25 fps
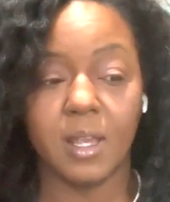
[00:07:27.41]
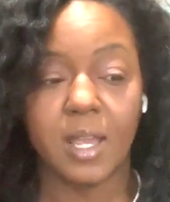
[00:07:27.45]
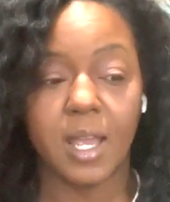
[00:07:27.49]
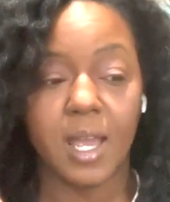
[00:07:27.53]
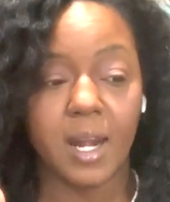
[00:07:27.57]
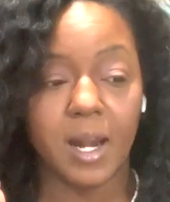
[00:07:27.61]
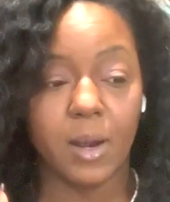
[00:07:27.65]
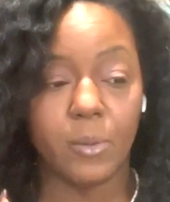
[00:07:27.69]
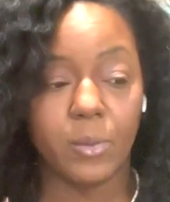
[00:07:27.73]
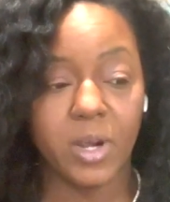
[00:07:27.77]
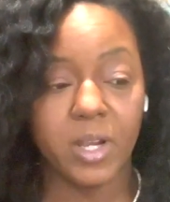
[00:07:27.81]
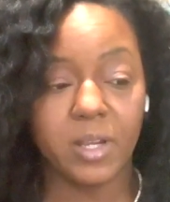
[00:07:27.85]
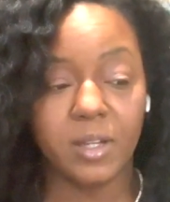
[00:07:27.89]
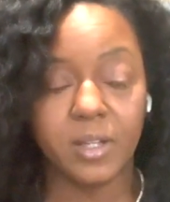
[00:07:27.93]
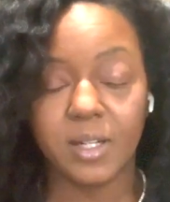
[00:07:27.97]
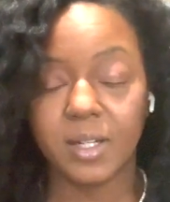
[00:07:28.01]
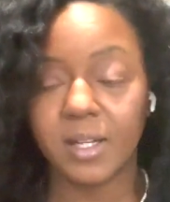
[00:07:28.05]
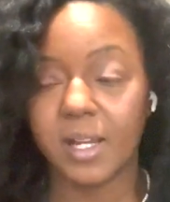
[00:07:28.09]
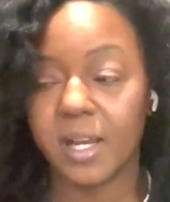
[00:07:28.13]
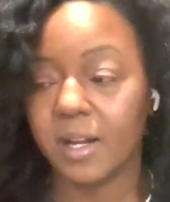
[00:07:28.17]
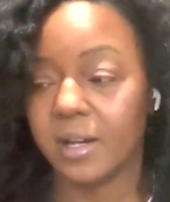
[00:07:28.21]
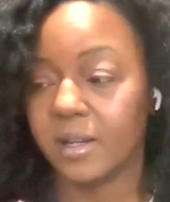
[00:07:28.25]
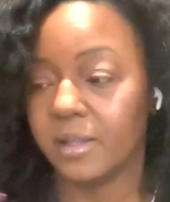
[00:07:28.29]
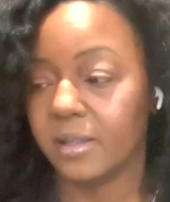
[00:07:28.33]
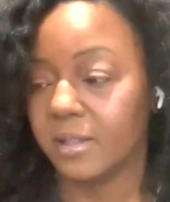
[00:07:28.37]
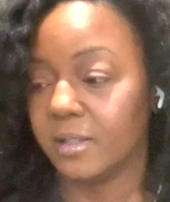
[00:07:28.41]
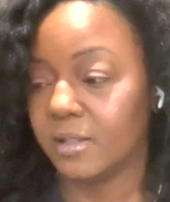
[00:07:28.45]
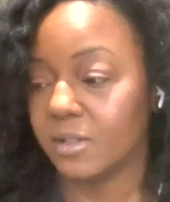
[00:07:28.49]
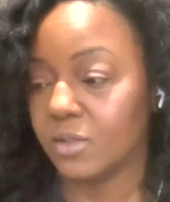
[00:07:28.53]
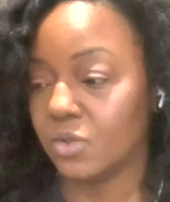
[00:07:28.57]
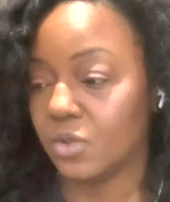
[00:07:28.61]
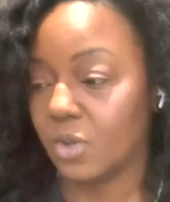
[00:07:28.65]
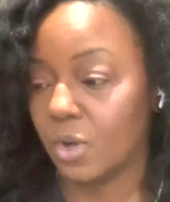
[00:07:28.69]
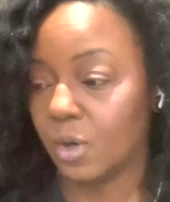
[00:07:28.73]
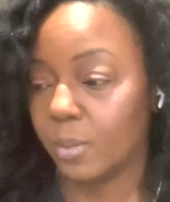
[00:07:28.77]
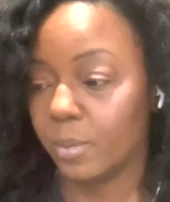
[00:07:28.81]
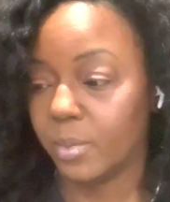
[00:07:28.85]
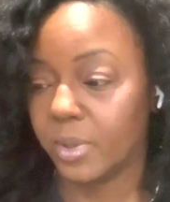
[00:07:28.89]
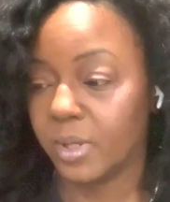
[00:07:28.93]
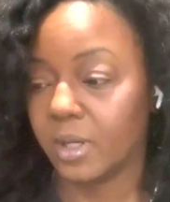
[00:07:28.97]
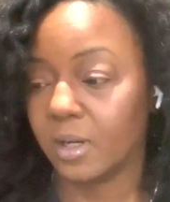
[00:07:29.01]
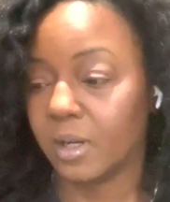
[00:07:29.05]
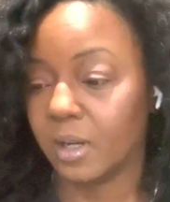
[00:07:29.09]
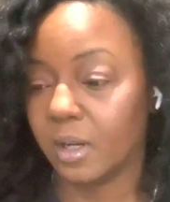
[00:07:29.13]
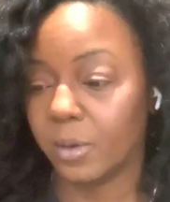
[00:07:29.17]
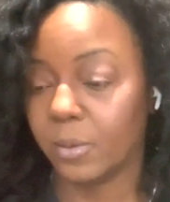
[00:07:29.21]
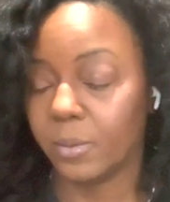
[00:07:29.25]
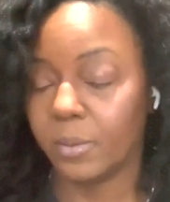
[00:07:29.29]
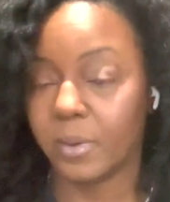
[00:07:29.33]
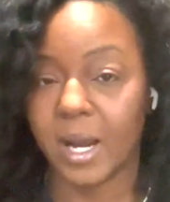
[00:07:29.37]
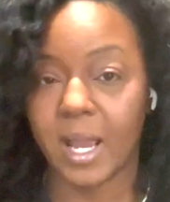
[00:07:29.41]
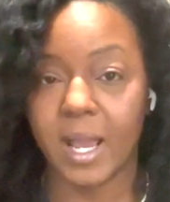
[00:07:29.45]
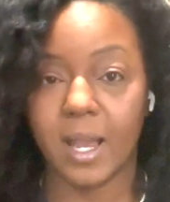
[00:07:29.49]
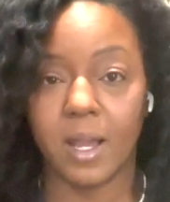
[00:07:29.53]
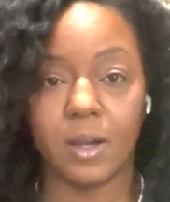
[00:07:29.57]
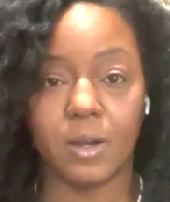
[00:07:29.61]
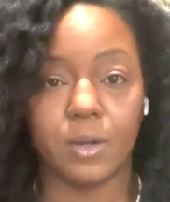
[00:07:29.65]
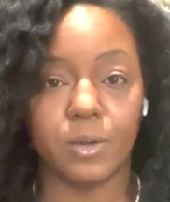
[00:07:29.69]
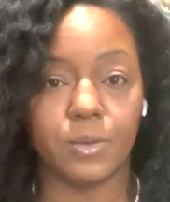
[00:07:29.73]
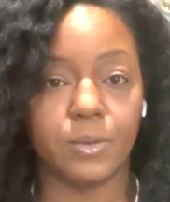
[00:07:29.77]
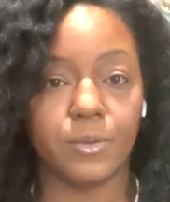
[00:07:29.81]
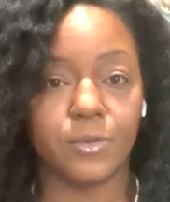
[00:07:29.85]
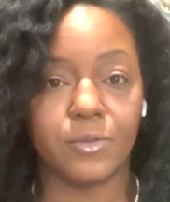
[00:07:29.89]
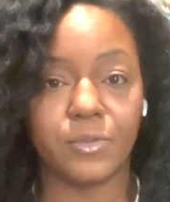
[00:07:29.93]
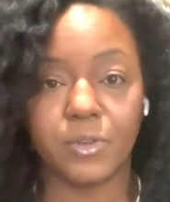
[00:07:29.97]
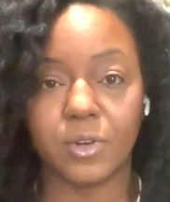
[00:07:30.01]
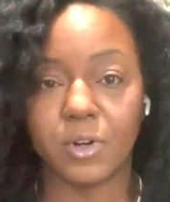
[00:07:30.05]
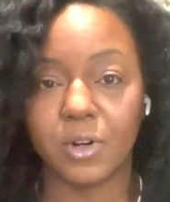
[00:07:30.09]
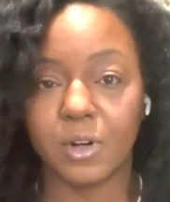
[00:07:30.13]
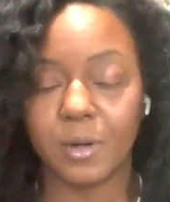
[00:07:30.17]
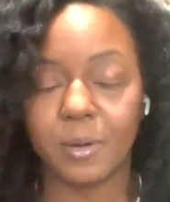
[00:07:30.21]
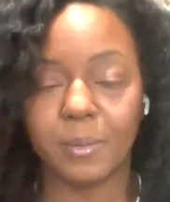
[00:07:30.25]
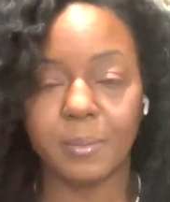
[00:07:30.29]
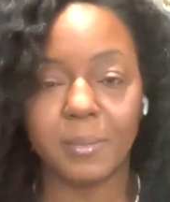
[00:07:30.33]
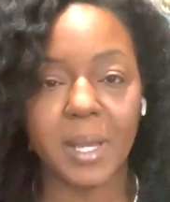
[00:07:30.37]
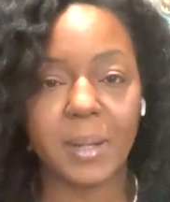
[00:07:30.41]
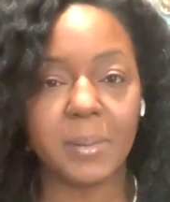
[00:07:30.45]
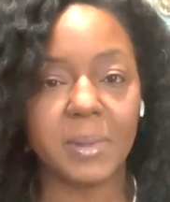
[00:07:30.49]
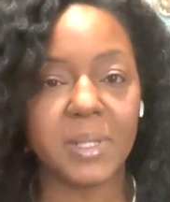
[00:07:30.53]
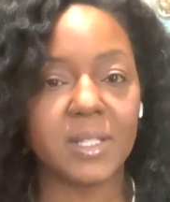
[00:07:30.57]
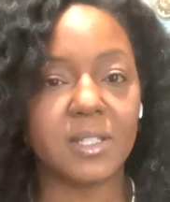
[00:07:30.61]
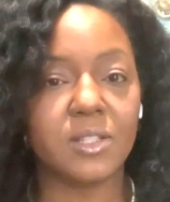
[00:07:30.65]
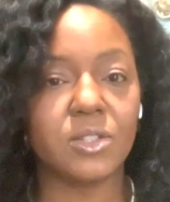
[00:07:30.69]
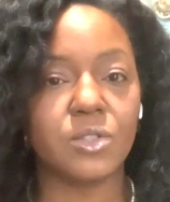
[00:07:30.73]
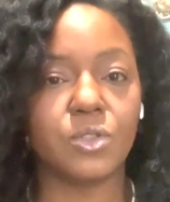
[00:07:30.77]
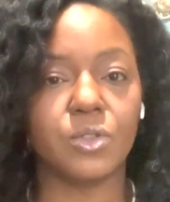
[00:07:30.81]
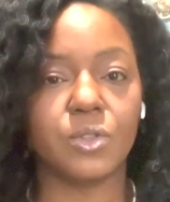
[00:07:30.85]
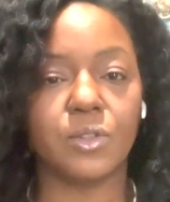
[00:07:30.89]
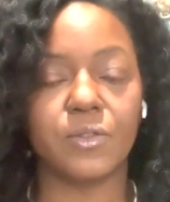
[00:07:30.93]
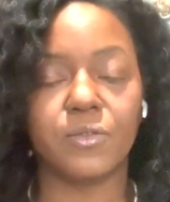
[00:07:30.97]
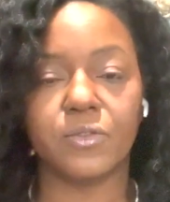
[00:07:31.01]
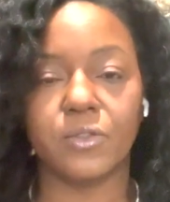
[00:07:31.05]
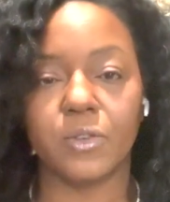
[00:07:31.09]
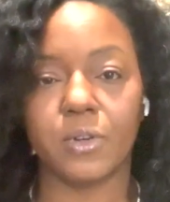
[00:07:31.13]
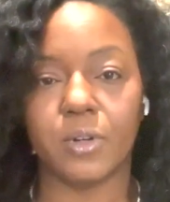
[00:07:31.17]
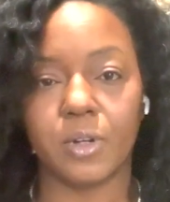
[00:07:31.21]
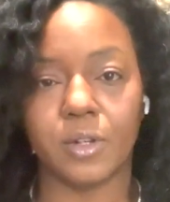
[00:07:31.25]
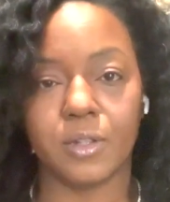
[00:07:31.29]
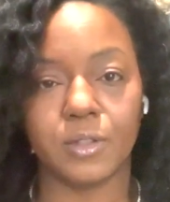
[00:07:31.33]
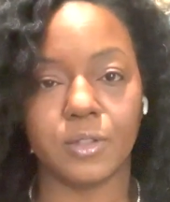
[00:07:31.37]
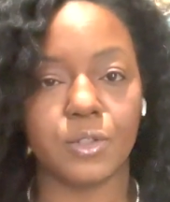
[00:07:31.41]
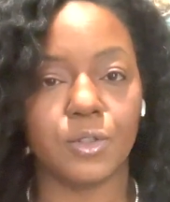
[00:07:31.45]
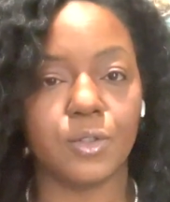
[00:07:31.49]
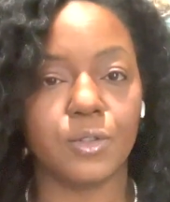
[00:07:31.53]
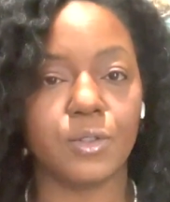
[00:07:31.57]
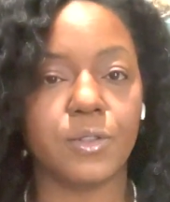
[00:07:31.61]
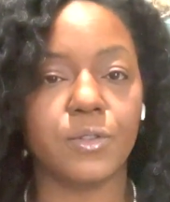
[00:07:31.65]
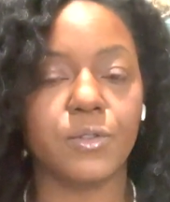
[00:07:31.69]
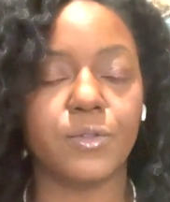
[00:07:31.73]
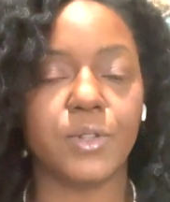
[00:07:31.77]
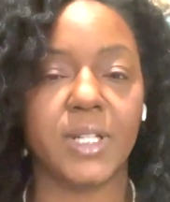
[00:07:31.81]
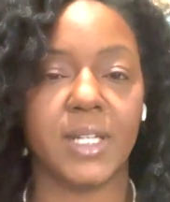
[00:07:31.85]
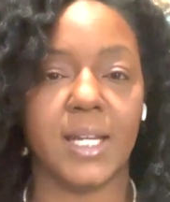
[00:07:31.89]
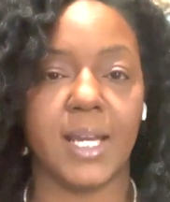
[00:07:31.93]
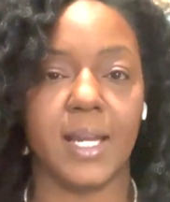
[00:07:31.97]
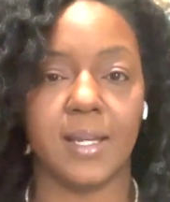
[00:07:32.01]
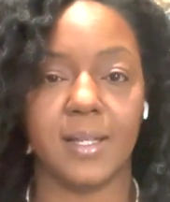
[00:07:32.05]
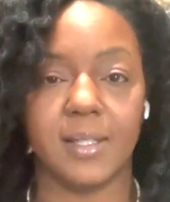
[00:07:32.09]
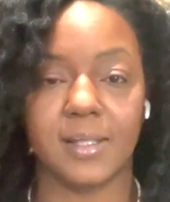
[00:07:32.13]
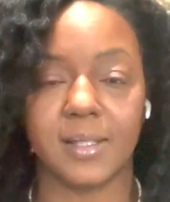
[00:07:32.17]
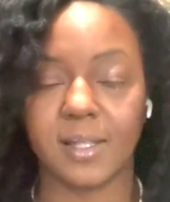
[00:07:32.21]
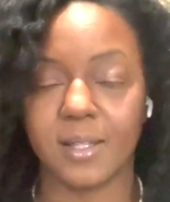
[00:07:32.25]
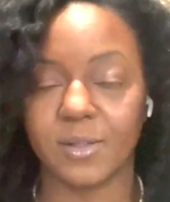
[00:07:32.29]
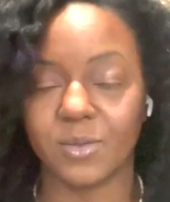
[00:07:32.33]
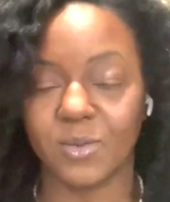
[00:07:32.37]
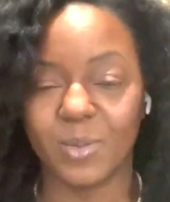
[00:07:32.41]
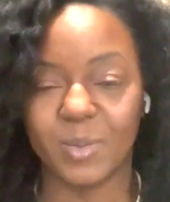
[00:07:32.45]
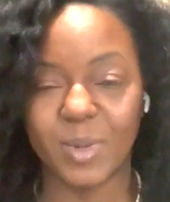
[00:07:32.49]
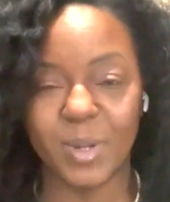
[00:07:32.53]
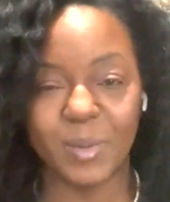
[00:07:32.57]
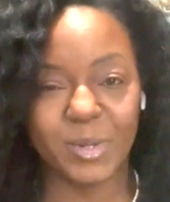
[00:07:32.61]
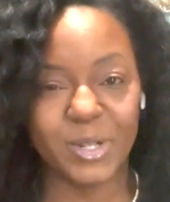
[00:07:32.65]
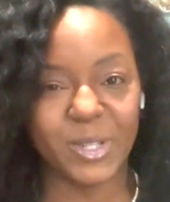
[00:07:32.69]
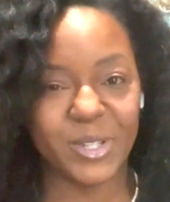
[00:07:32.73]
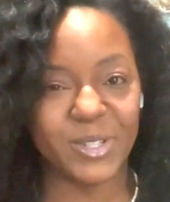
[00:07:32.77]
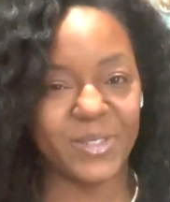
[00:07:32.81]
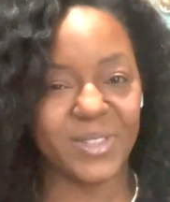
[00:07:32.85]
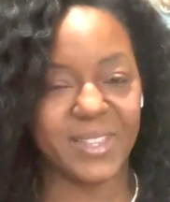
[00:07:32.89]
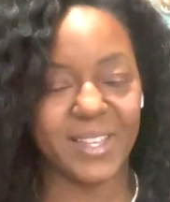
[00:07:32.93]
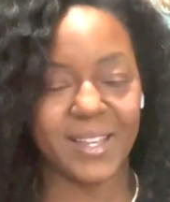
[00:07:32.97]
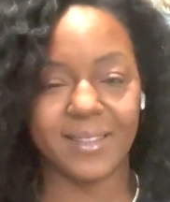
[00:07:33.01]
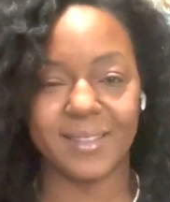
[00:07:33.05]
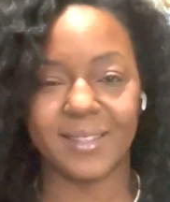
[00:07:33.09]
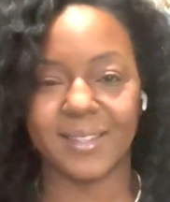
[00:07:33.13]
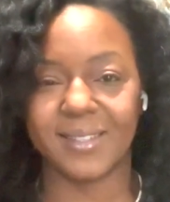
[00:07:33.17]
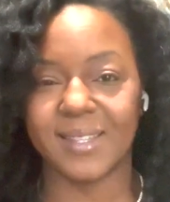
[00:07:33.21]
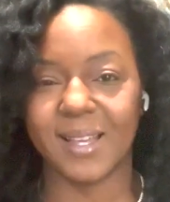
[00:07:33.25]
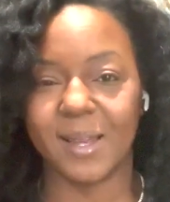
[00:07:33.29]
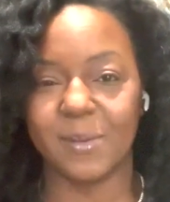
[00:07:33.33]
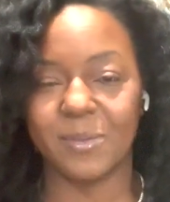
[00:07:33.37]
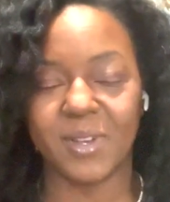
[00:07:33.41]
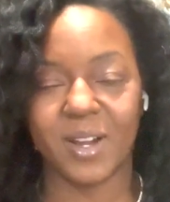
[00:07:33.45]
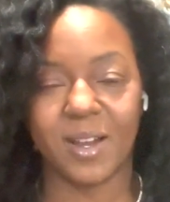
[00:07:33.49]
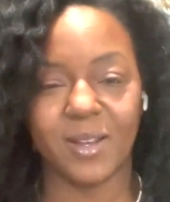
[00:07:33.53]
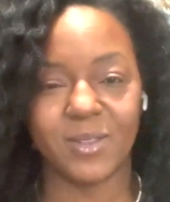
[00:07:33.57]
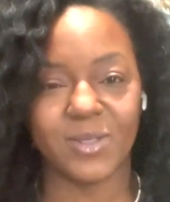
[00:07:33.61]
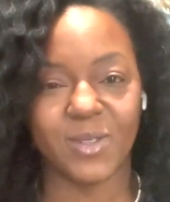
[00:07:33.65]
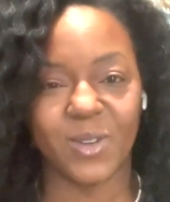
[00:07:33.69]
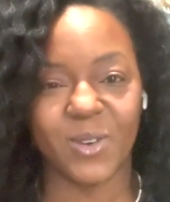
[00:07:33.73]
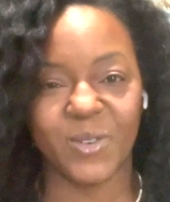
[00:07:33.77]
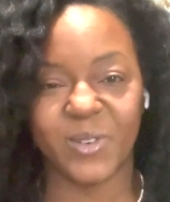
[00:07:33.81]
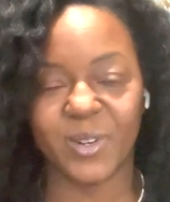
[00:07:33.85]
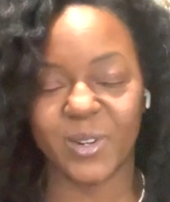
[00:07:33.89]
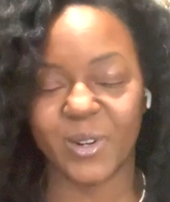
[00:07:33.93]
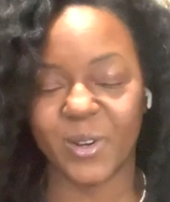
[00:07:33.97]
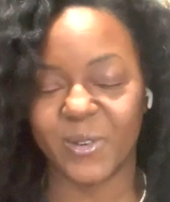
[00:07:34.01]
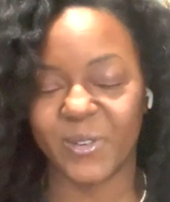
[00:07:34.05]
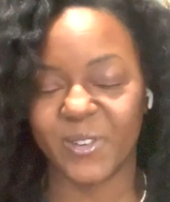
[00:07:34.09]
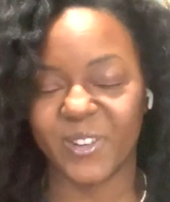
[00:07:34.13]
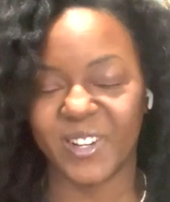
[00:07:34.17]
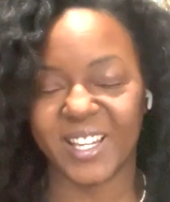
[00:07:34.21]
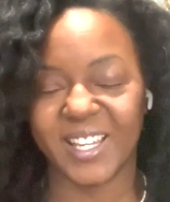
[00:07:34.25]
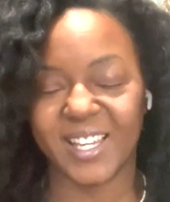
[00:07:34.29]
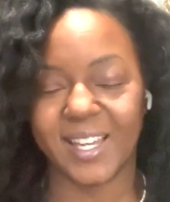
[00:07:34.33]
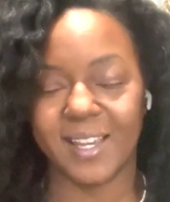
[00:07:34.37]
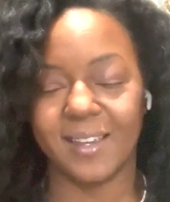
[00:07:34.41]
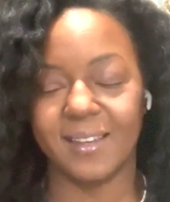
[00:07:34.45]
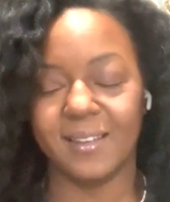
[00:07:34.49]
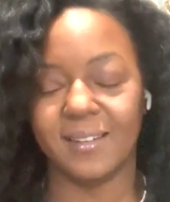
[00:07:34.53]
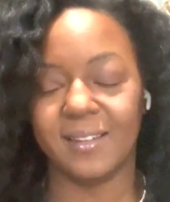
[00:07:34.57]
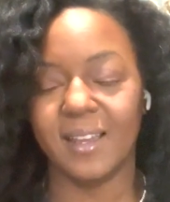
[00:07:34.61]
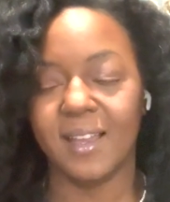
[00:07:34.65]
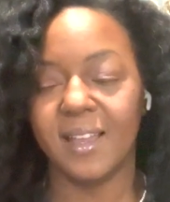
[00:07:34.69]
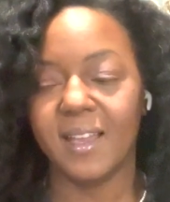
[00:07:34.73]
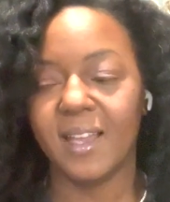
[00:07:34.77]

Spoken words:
And I want you to carry this notebook around for, maybe let's do it for 2 to 3 days. Because remember, you think the same thoughts over and over again.